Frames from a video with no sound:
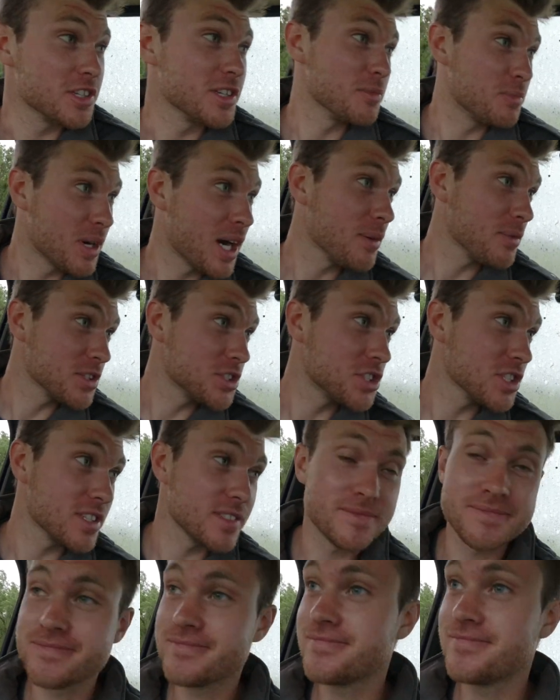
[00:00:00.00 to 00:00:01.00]
You probably
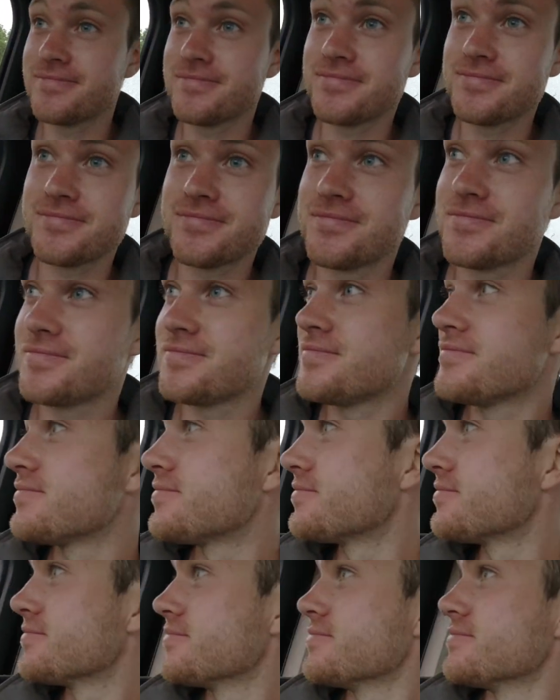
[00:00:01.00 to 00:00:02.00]
shouldn't.
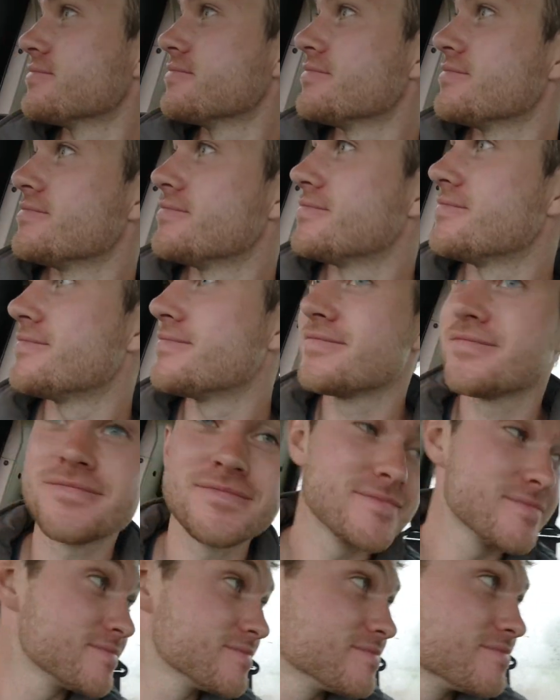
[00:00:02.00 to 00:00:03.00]
Yeah,
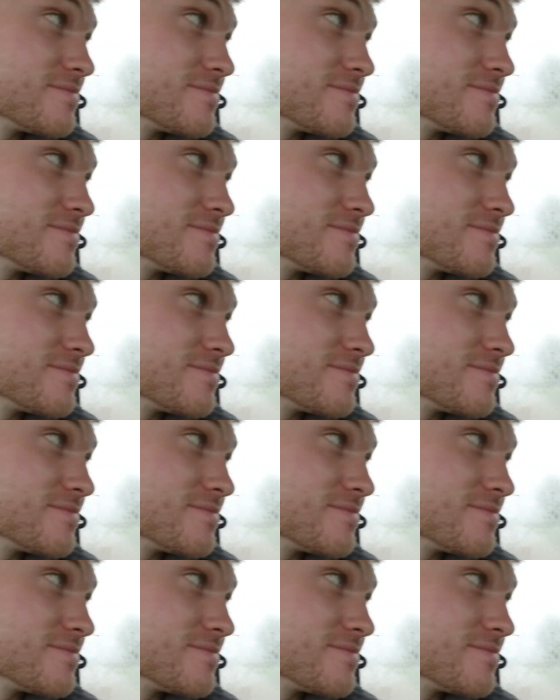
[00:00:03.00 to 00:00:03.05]
especially if you